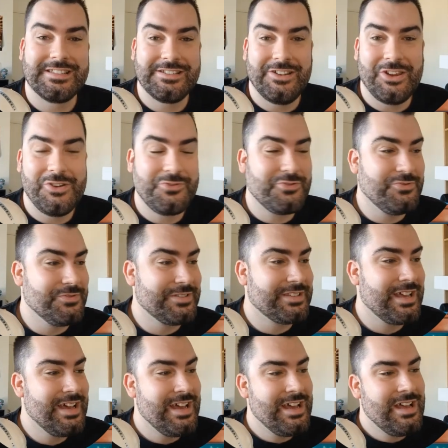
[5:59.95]
to locals.
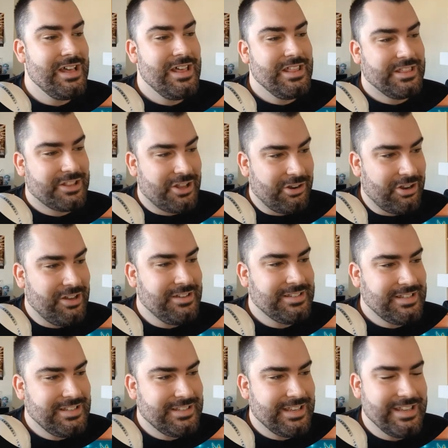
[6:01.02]

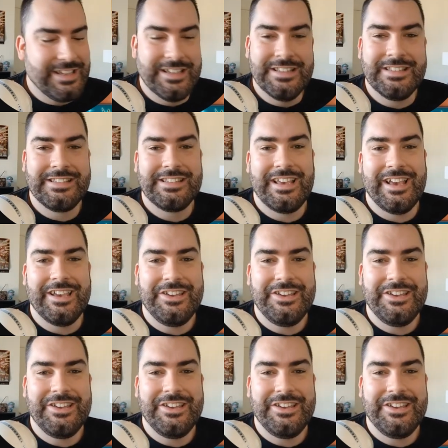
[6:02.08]
Colossus is a